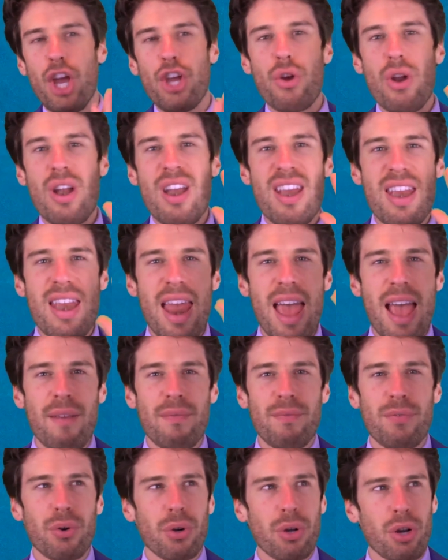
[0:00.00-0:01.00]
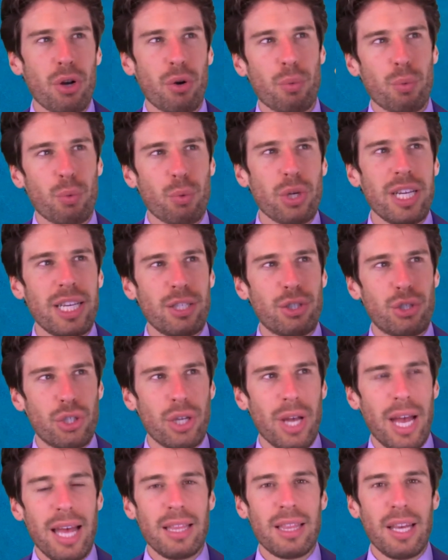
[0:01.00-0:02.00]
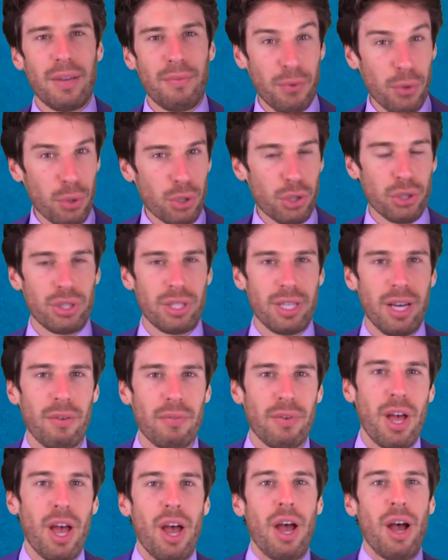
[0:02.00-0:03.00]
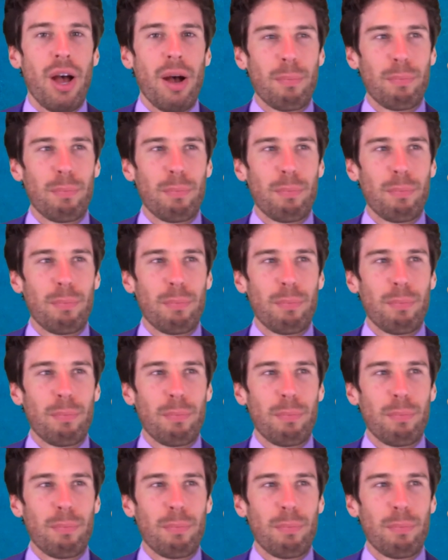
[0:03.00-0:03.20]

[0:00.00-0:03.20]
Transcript: you're never gonna reach that future self.